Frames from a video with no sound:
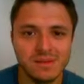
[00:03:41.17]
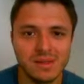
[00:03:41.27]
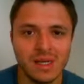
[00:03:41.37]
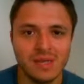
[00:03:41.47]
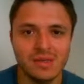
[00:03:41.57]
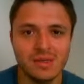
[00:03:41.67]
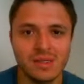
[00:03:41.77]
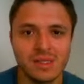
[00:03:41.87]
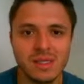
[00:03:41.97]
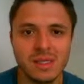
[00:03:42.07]
I just
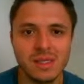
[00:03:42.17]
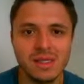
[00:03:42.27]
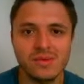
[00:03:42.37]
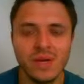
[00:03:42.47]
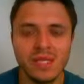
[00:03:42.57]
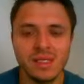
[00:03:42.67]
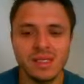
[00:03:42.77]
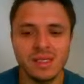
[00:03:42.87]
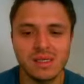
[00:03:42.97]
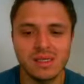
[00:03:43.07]
noticed that he's rated
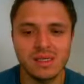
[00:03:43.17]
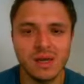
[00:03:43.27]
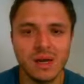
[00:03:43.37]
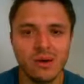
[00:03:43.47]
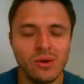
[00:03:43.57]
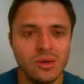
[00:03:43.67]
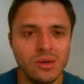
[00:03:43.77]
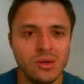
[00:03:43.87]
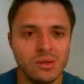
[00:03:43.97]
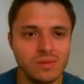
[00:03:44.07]
a whole
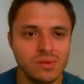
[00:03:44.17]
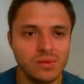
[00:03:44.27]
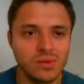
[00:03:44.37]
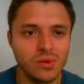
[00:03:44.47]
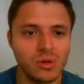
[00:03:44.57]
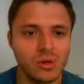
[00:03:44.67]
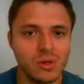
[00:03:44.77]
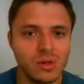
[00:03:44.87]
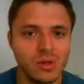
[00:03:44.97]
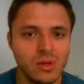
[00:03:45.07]

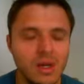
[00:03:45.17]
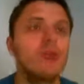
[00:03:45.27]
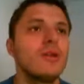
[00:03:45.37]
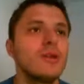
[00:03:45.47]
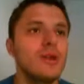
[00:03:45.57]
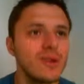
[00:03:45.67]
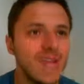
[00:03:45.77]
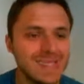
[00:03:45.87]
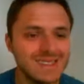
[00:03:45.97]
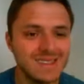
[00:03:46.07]
lot
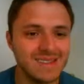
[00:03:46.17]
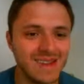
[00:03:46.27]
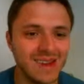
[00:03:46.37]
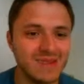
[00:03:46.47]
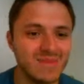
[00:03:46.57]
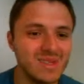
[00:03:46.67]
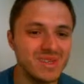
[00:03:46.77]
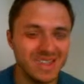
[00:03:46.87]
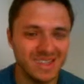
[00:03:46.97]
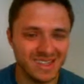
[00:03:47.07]
less than I am.
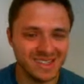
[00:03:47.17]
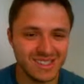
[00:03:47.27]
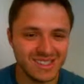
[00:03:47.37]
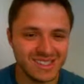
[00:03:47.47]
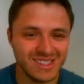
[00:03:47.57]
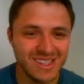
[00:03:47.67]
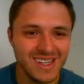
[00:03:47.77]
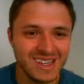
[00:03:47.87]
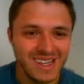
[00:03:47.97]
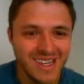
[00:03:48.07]
That sucks.
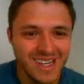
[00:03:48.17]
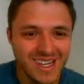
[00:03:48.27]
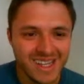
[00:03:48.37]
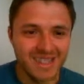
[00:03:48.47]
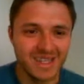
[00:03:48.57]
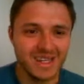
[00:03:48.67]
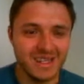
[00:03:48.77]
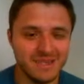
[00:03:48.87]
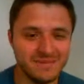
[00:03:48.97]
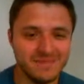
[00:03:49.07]
So